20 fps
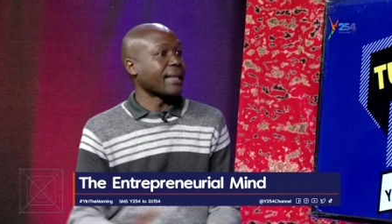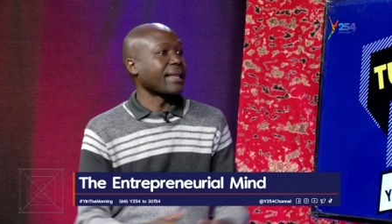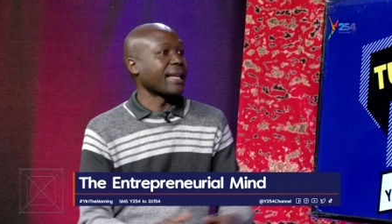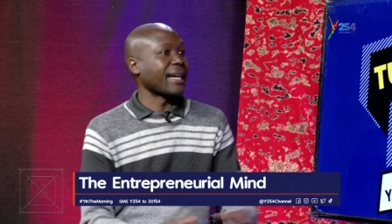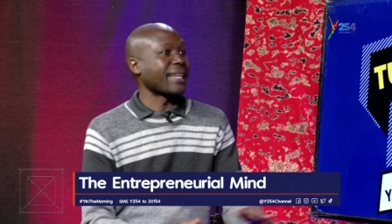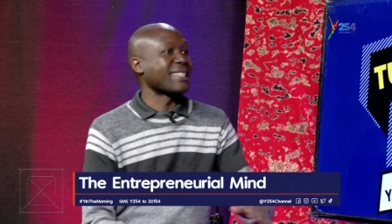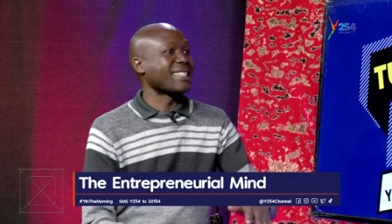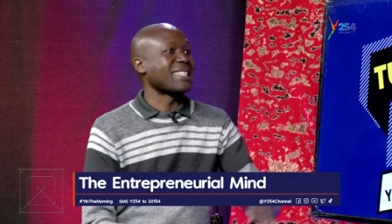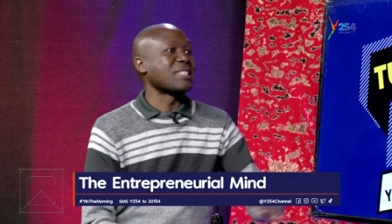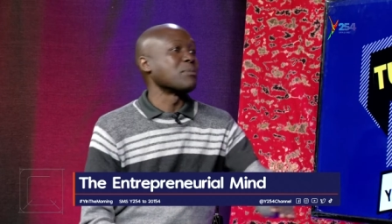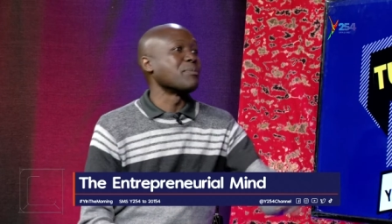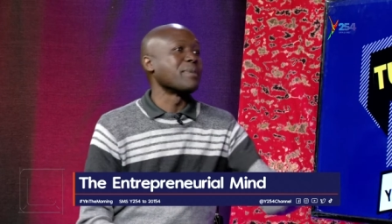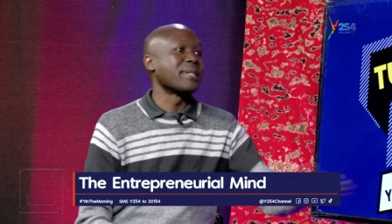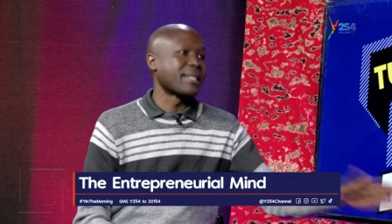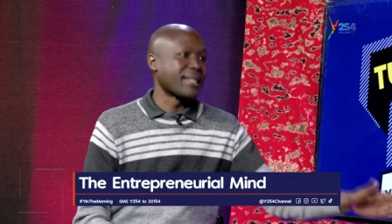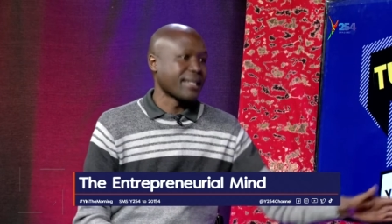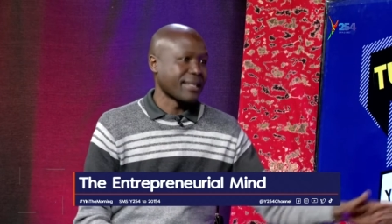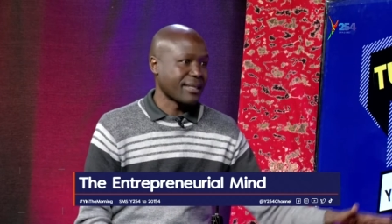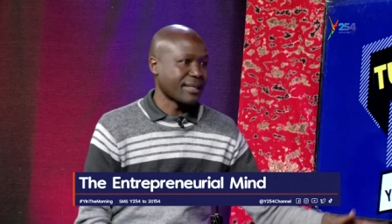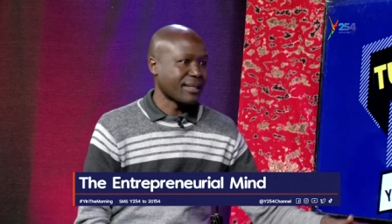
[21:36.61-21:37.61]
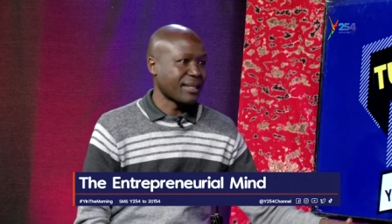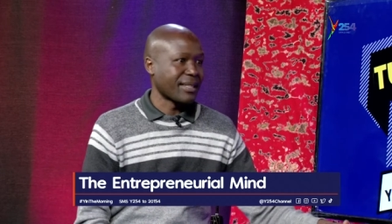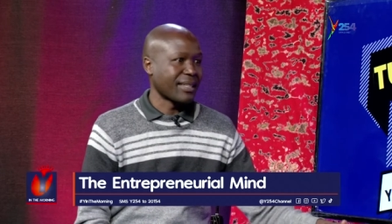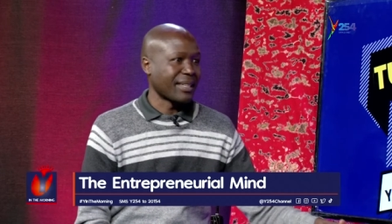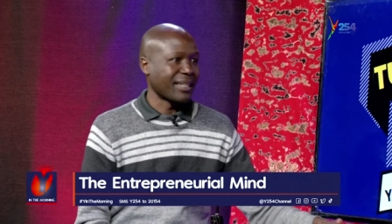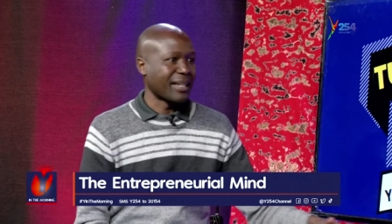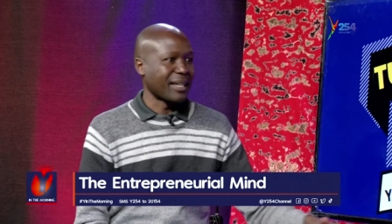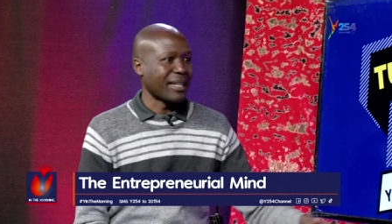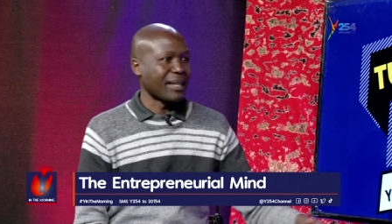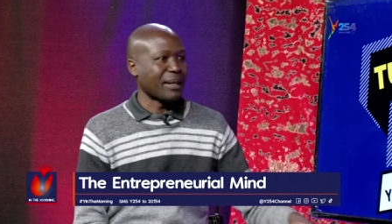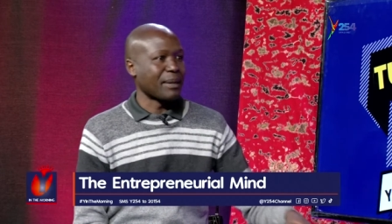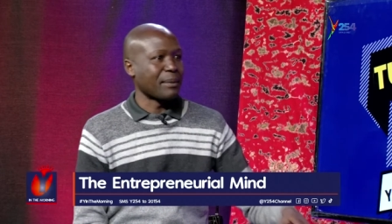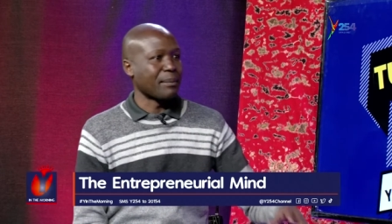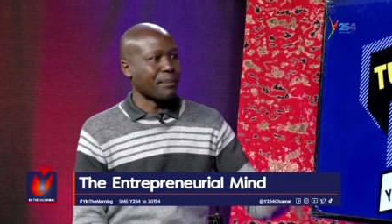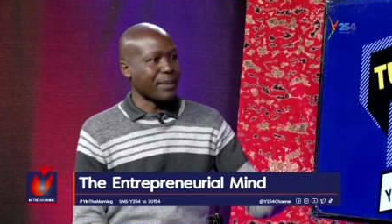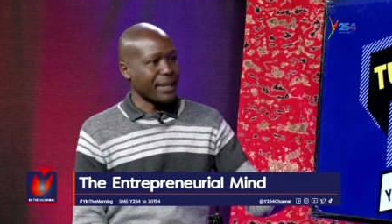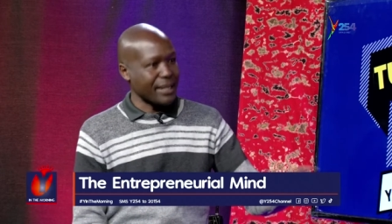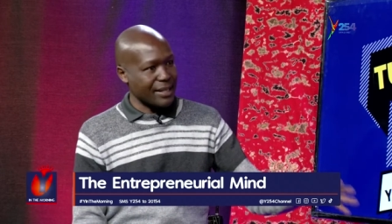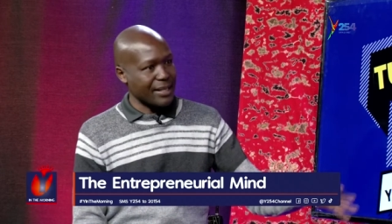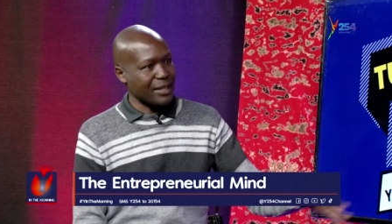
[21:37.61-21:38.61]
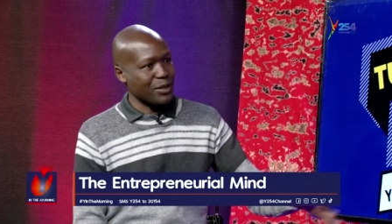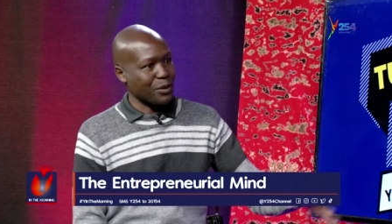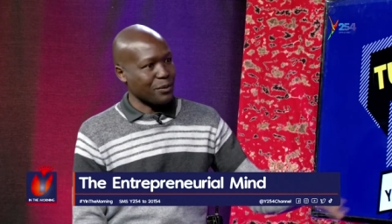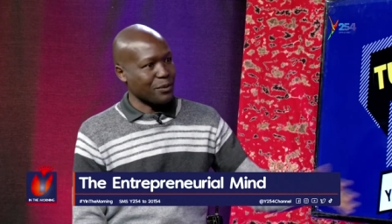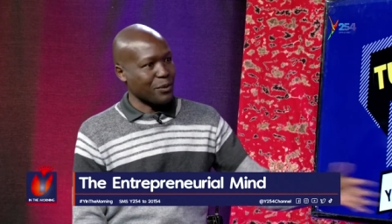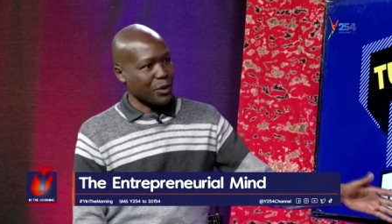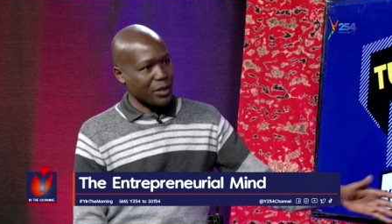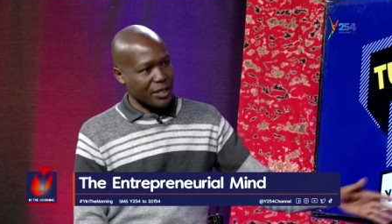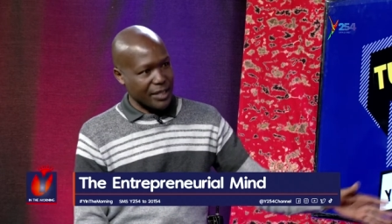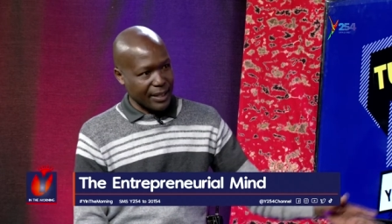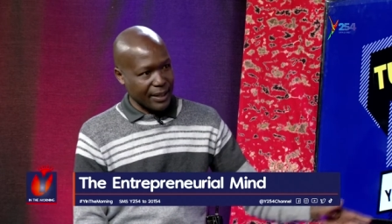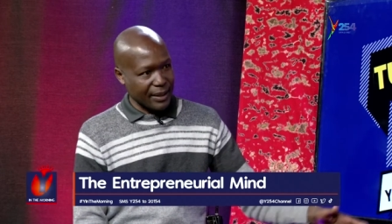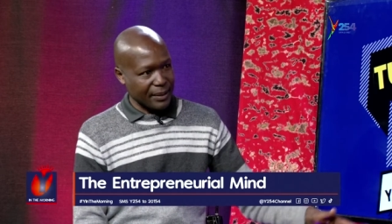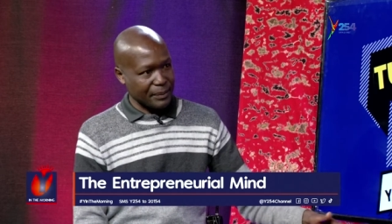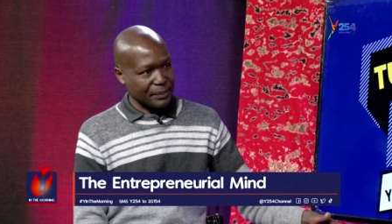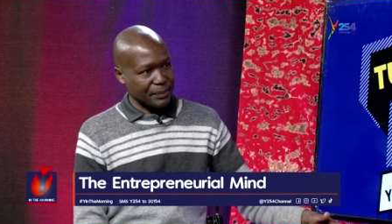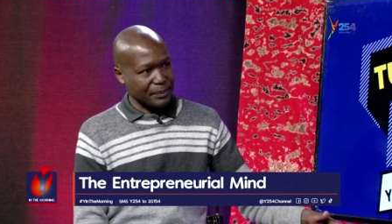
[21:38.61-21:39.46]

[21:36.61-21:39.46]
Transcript: That is his business, mm-hmm. business of coaching.